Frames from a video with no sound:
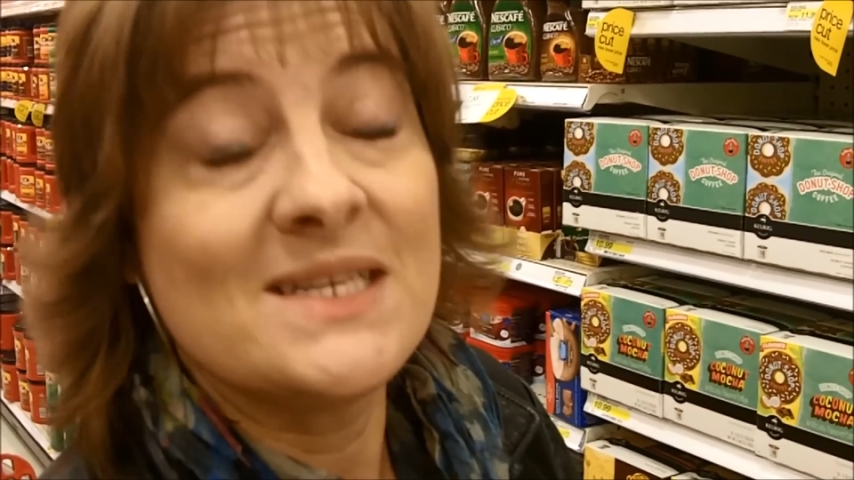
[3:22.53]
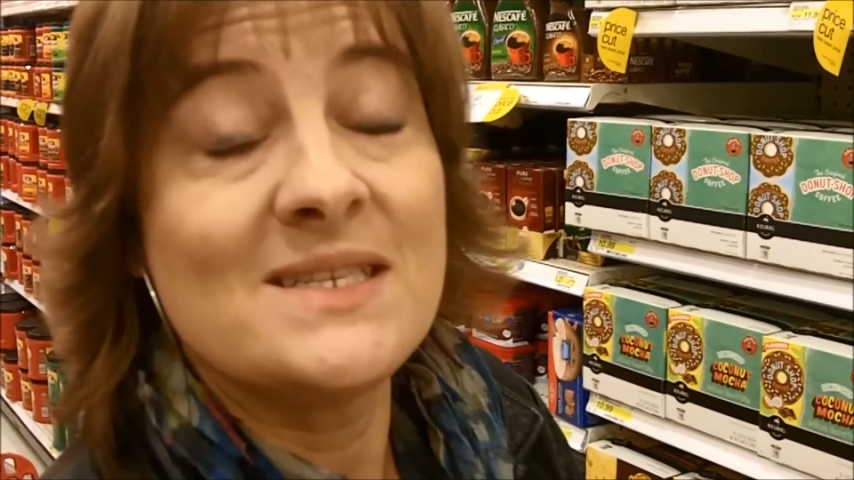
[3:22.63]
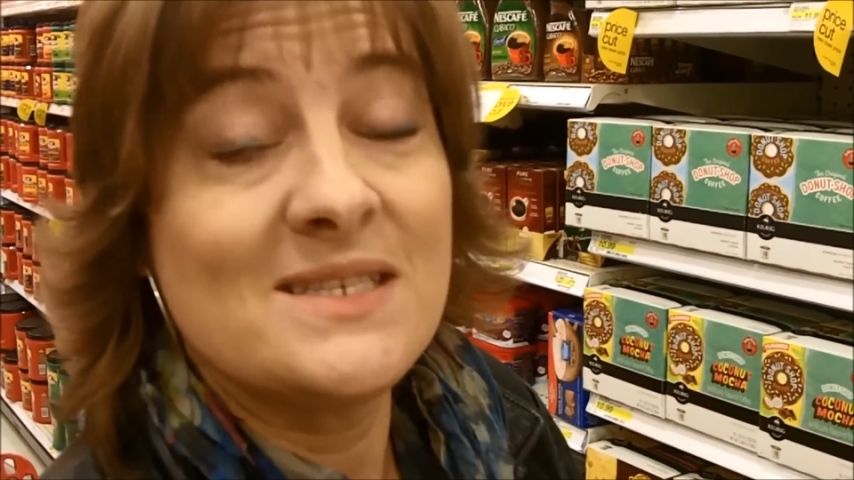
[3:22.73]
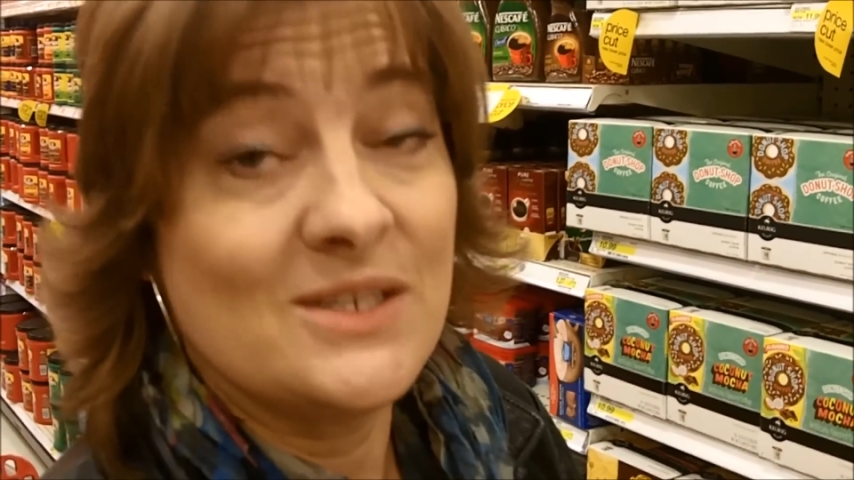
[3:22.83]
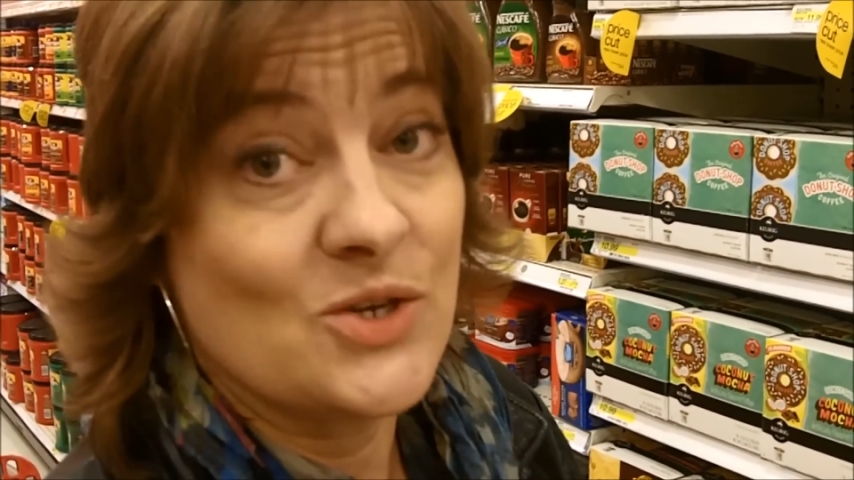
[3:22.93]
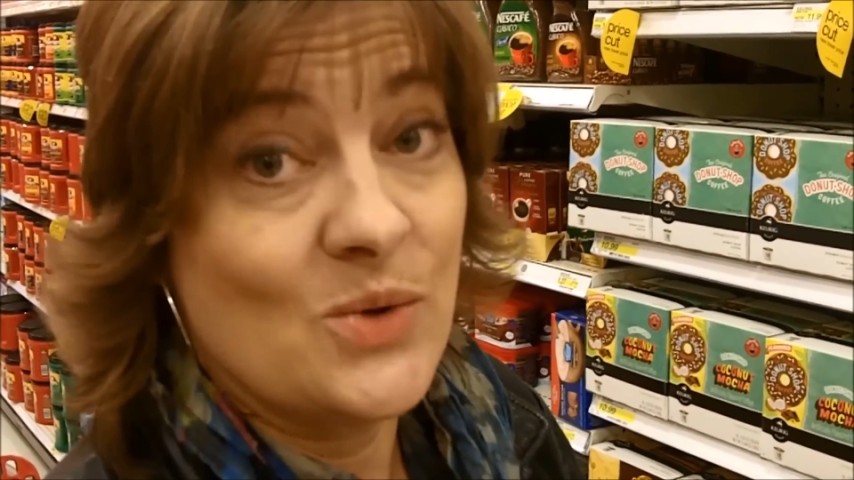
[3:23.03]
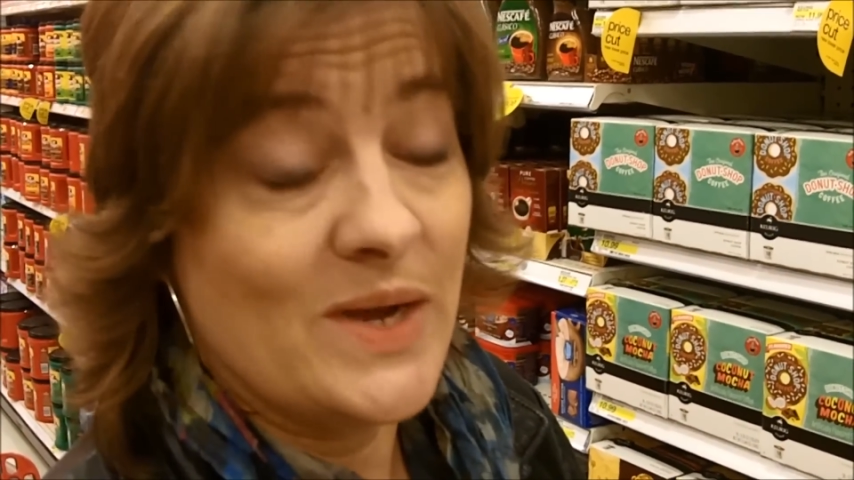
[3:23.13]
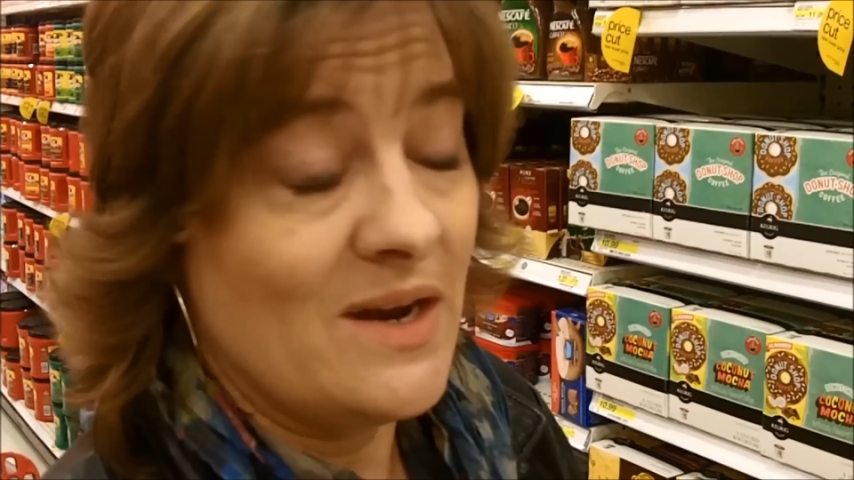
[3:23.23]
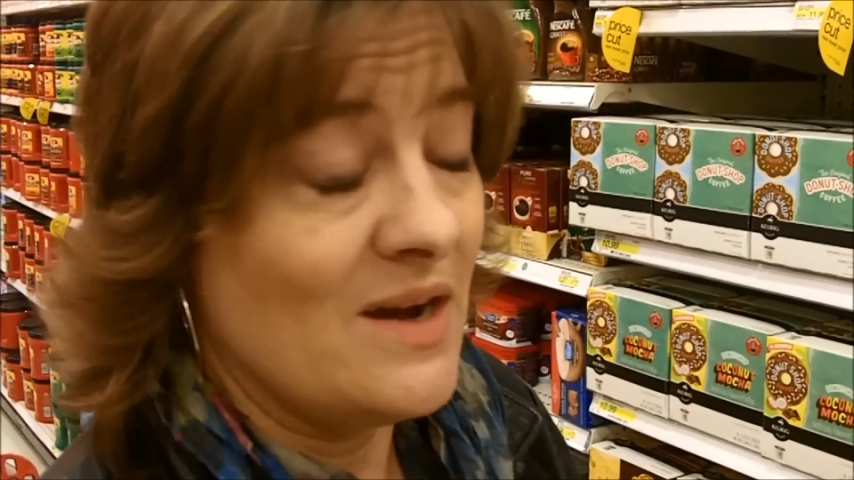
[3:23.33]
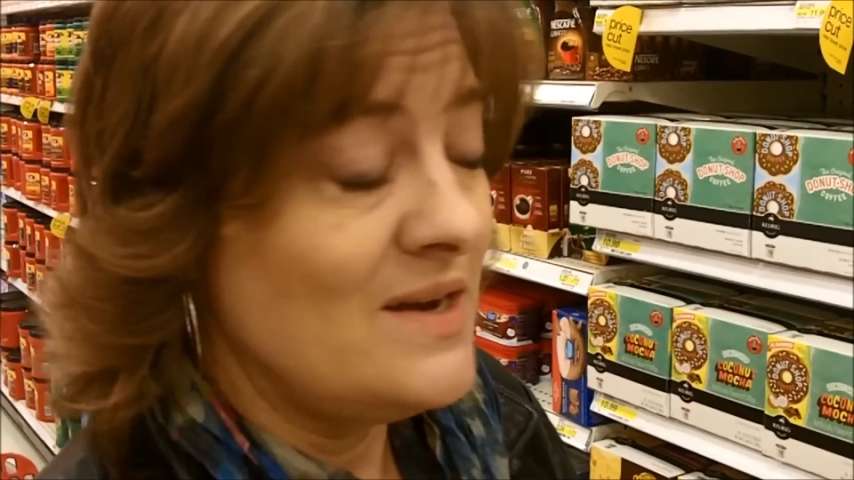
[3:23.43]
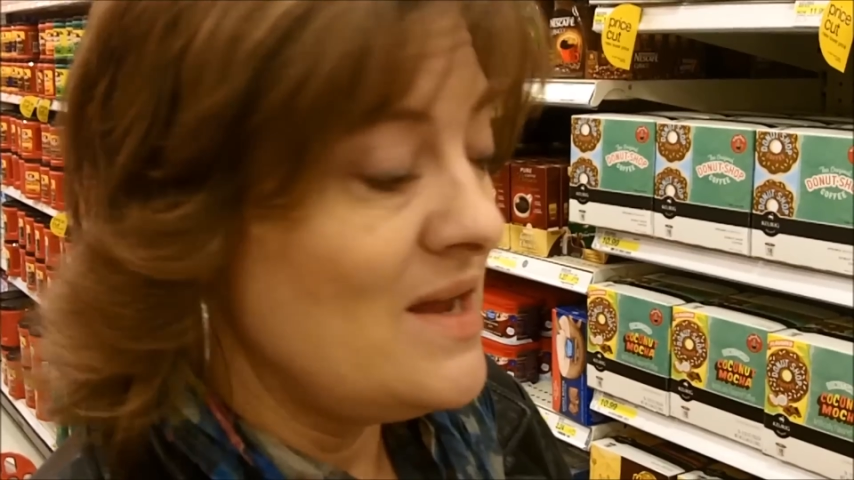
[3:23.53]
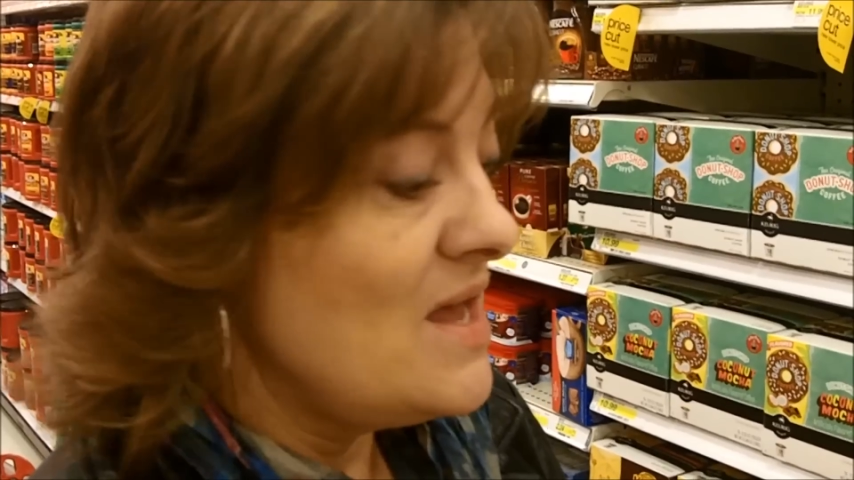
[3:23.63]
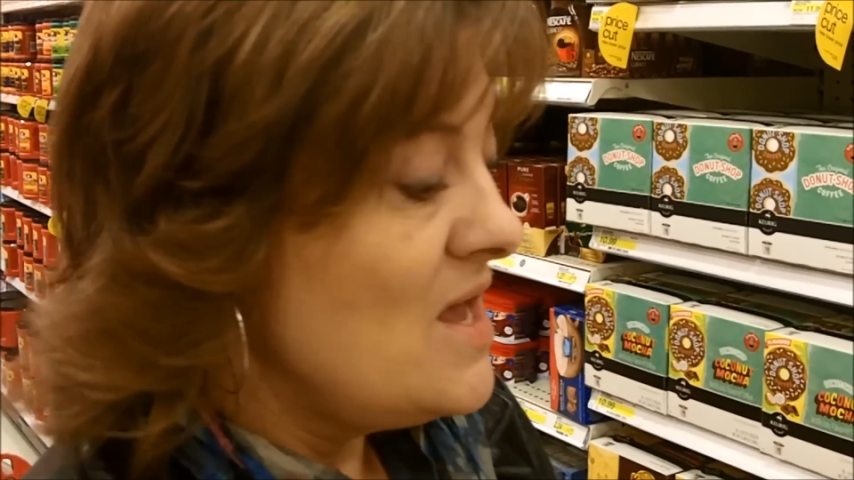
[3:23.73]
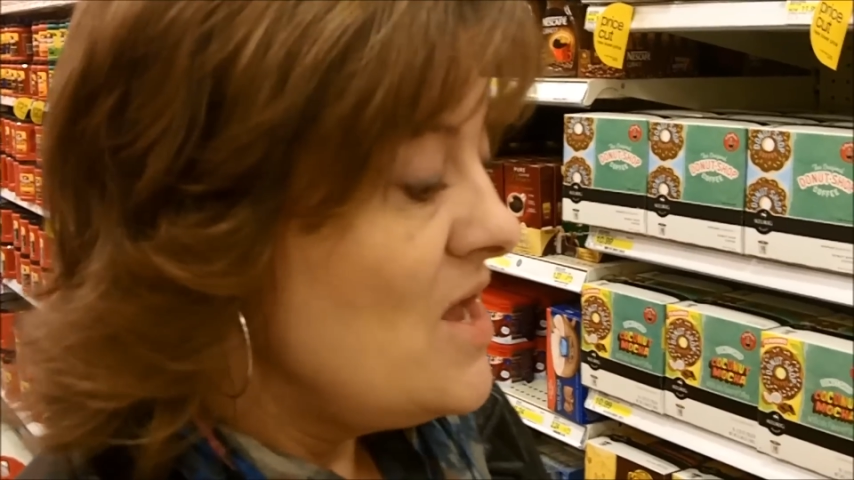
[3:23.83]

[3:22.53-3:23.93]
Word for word: It's still going on.